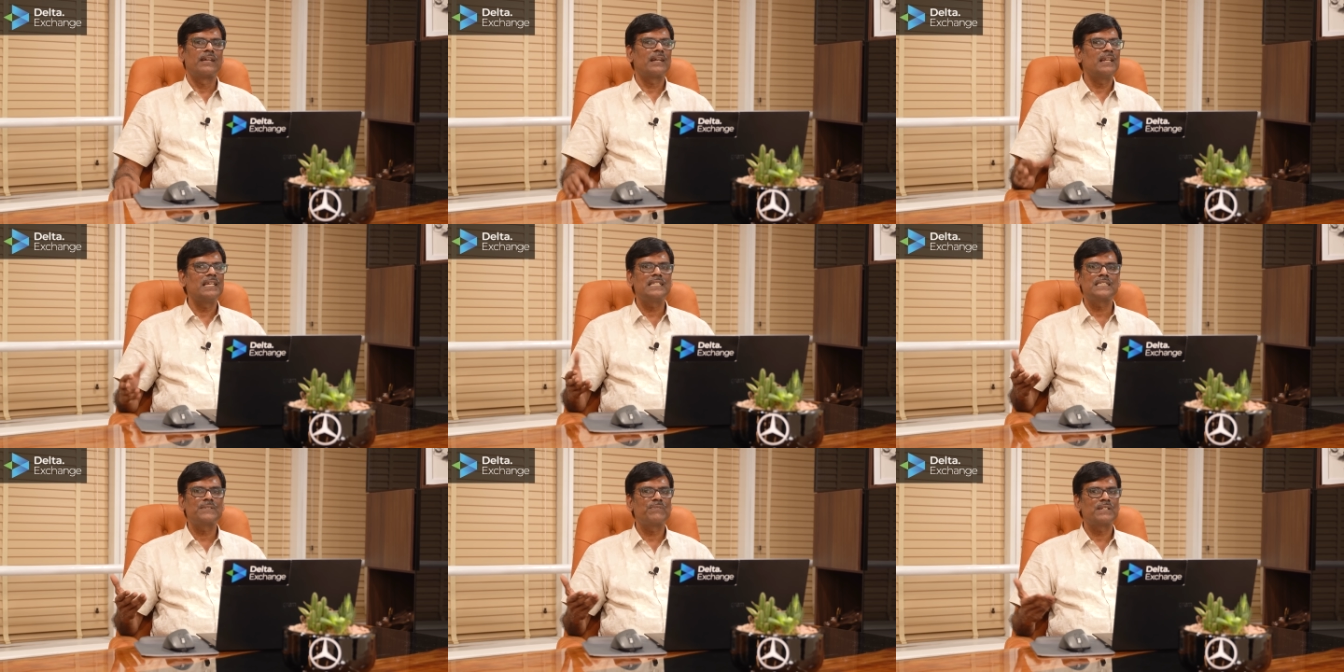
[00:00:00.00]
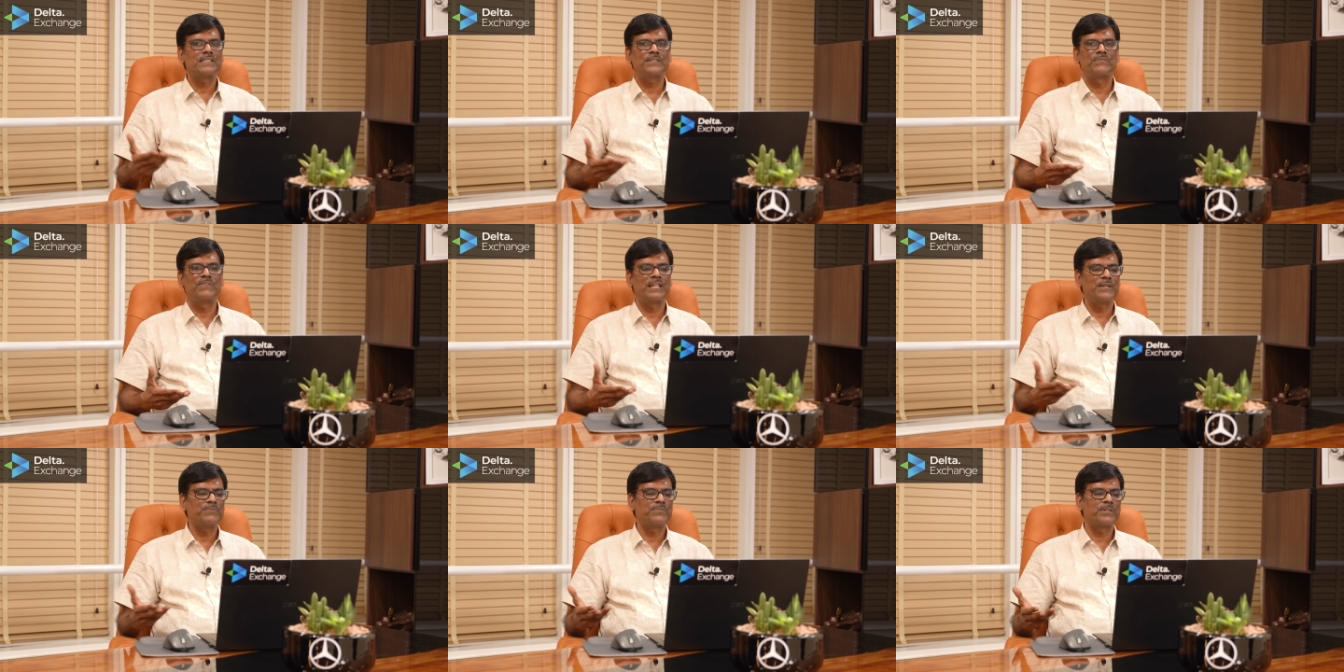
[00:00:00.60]
Reliance was
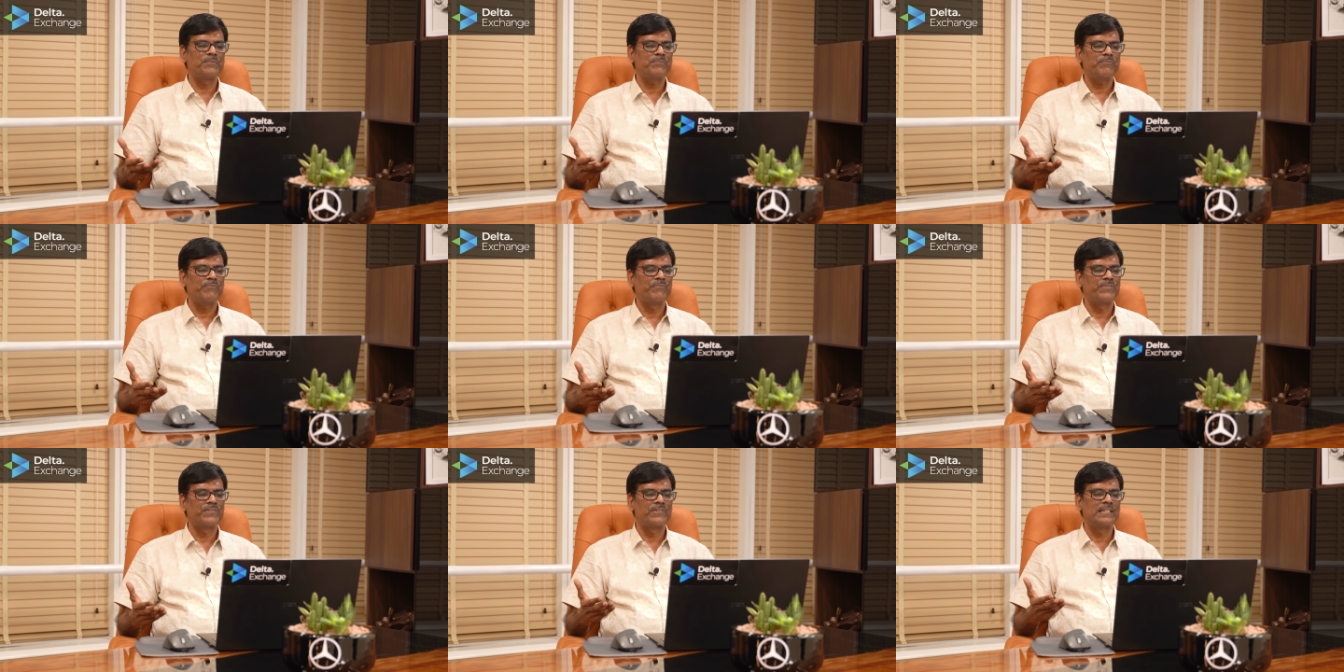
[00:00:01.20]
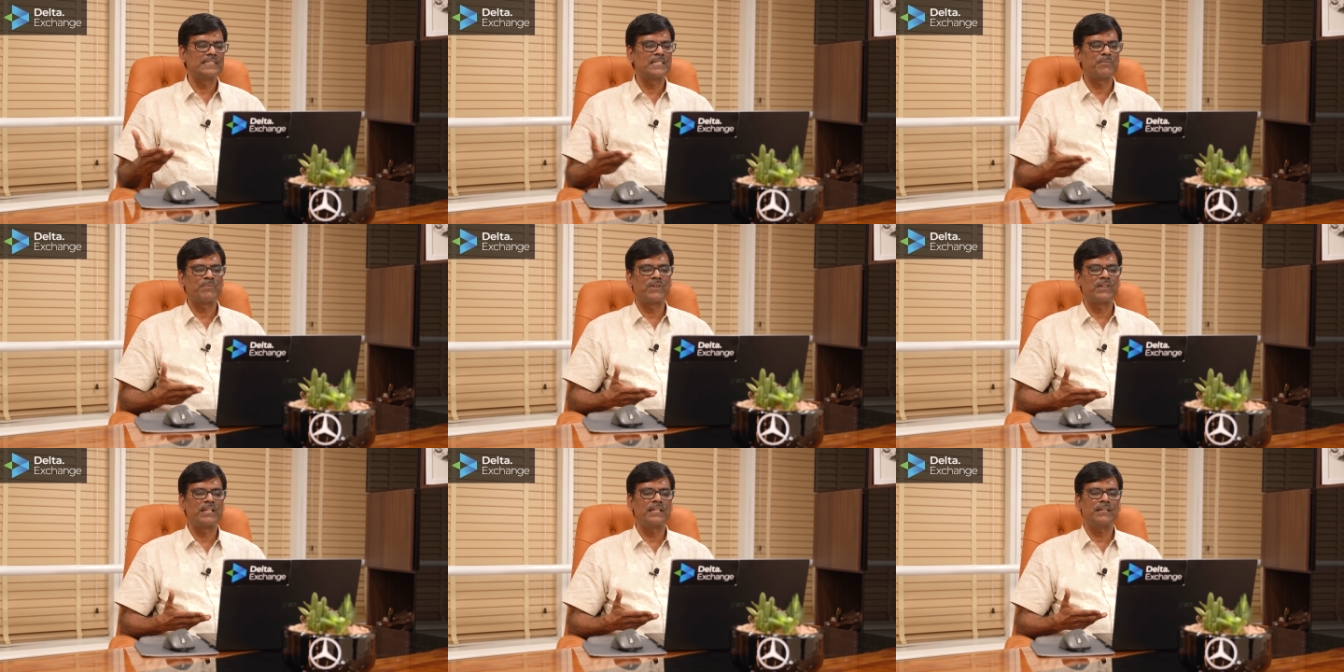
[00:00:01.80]
very firm since the
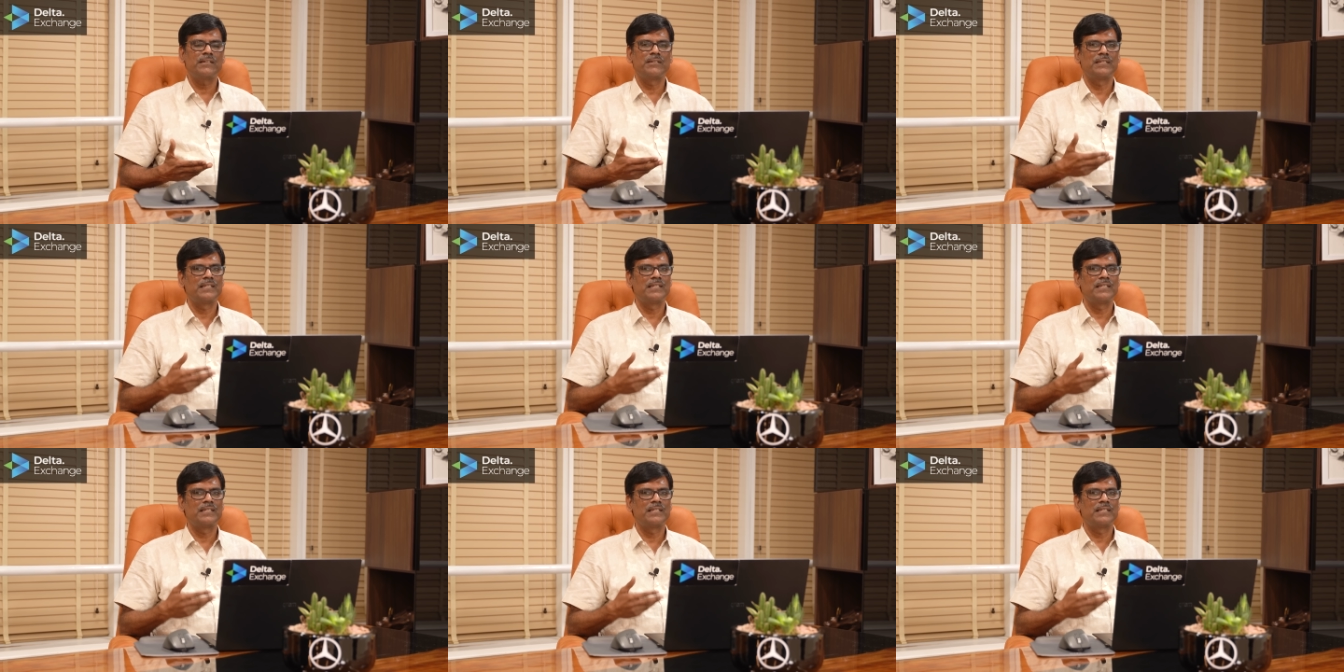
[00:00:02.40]
morning.